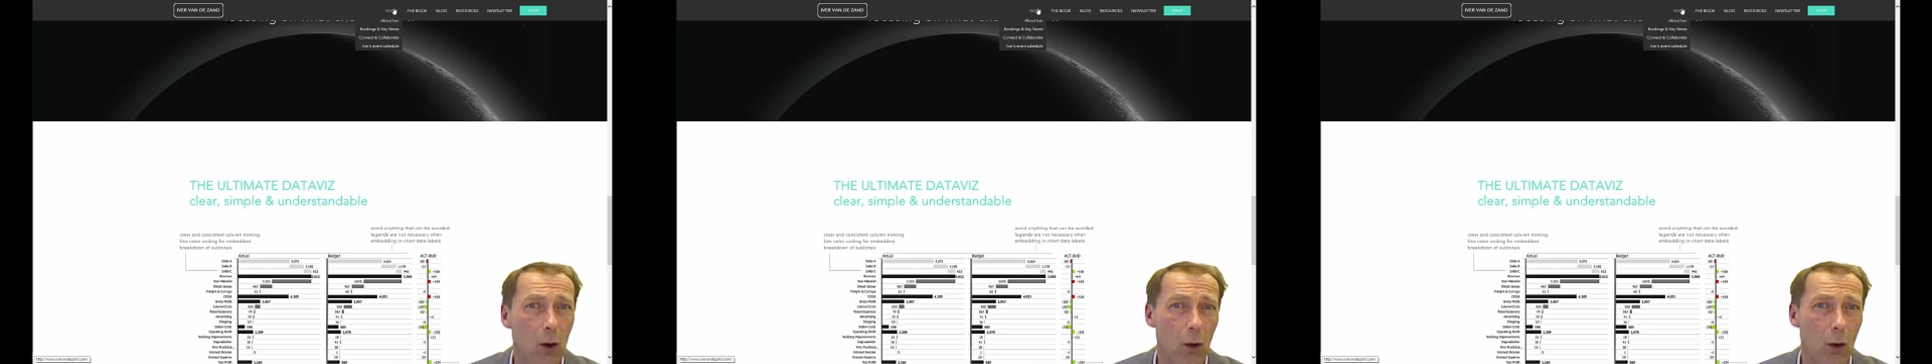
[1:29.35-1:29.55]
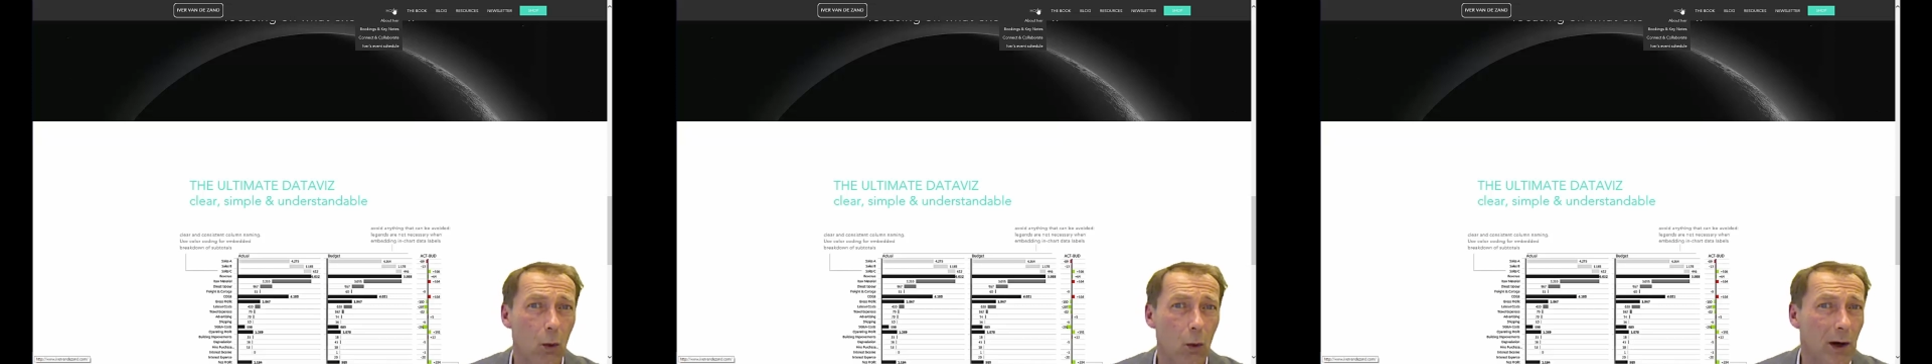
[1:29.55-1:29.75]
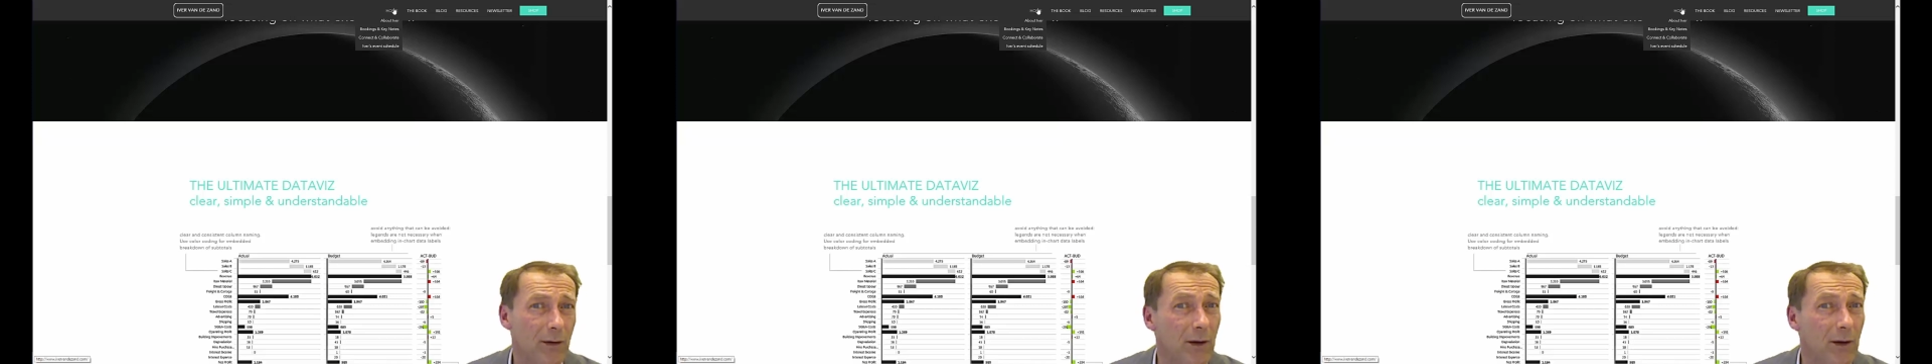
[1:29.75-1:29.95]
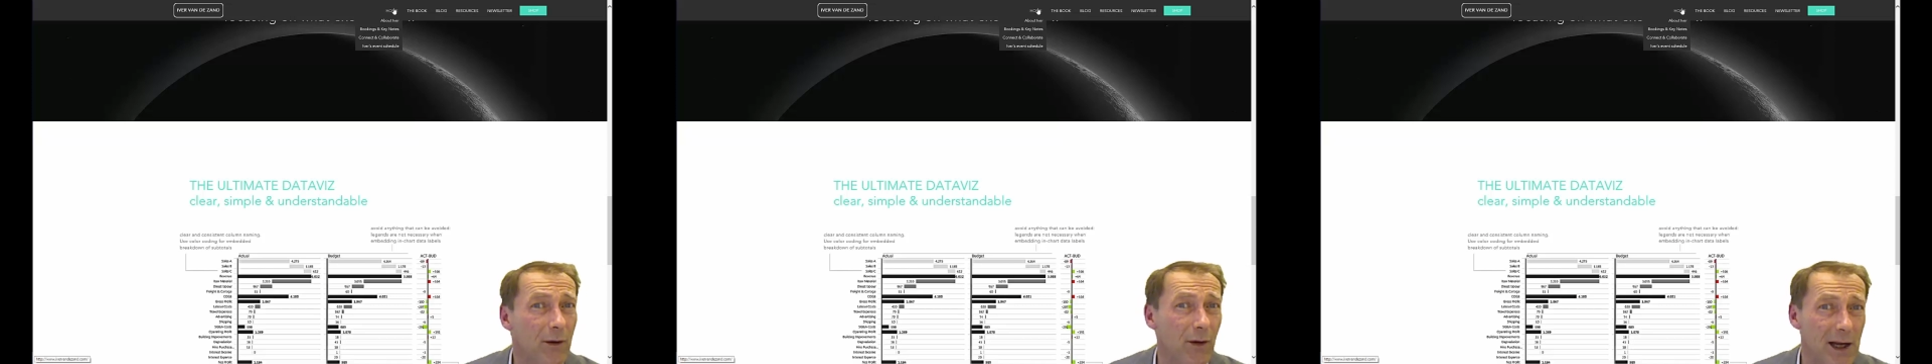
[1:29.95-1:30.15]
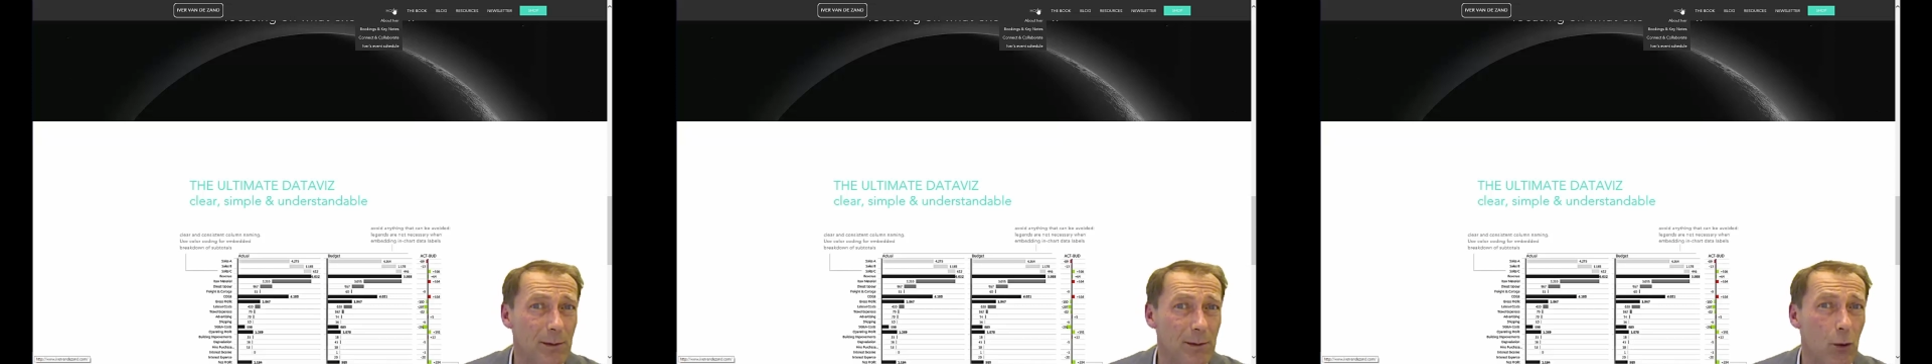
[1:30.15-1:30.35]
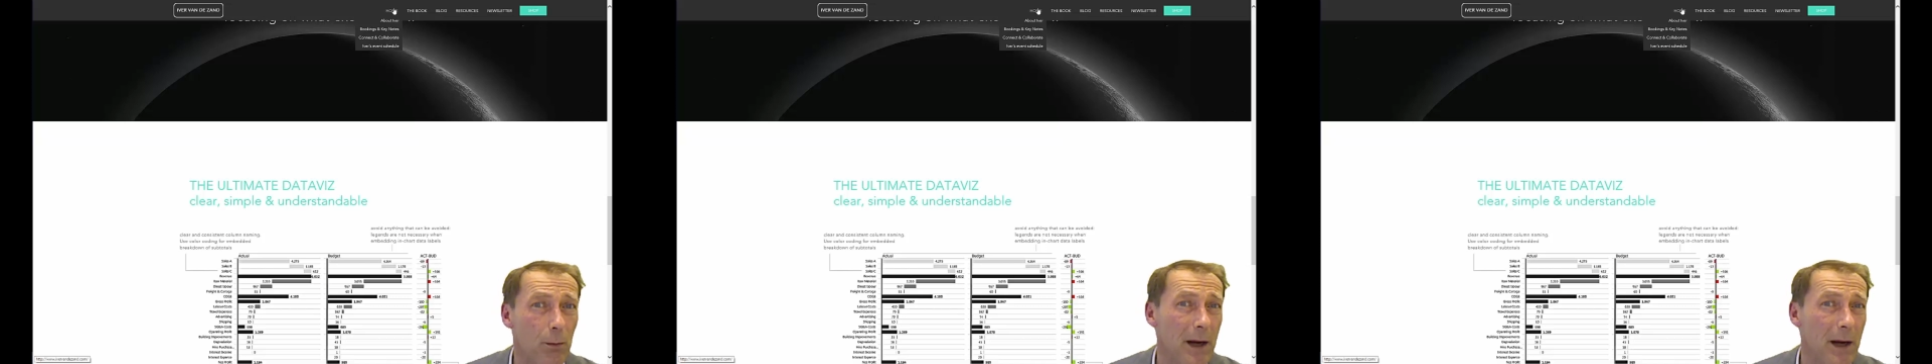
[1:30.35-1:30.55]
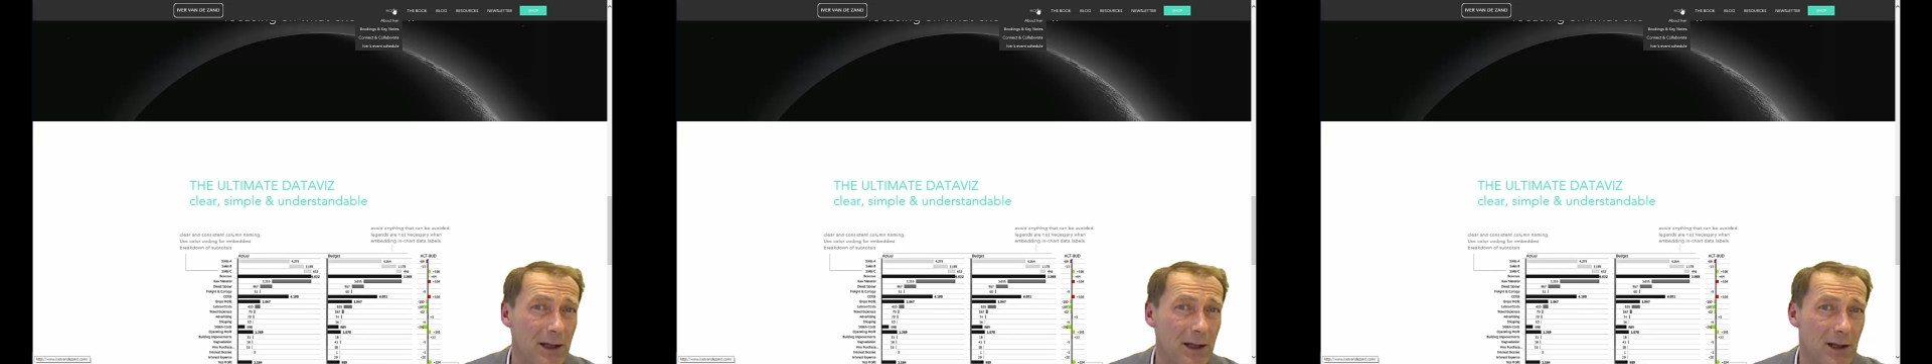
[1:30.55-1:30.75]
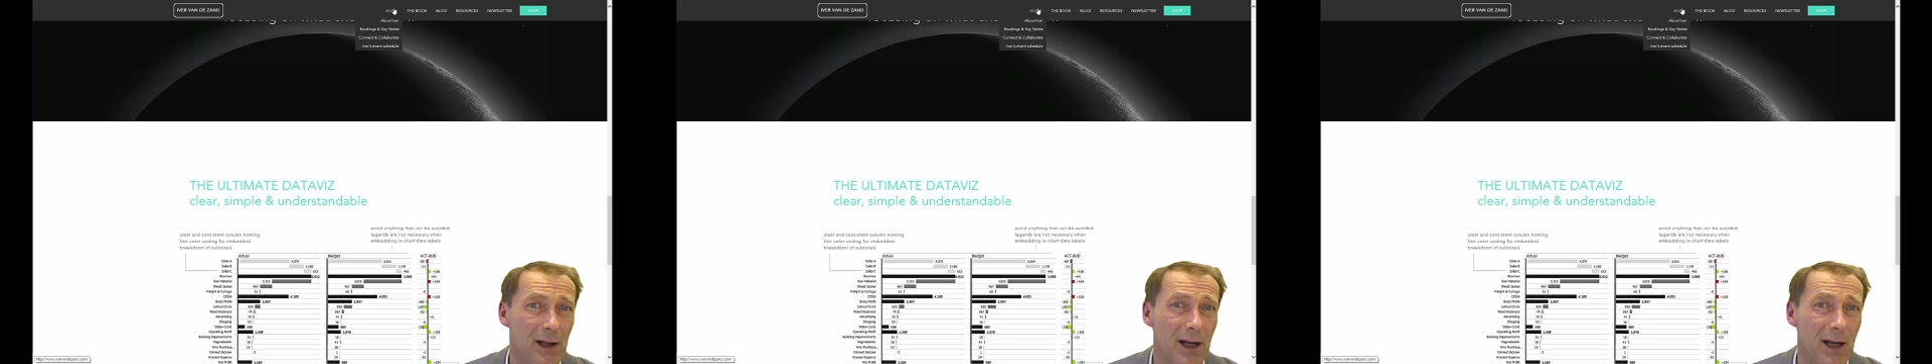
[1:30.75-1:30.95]
or one of the Facebook
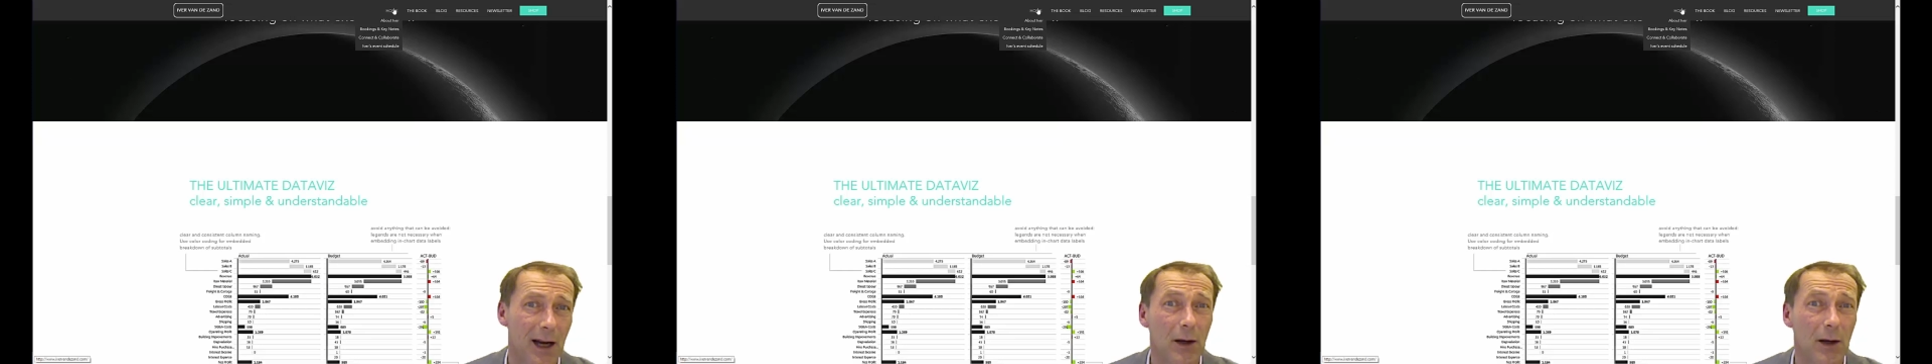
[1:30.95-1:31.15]
pages that I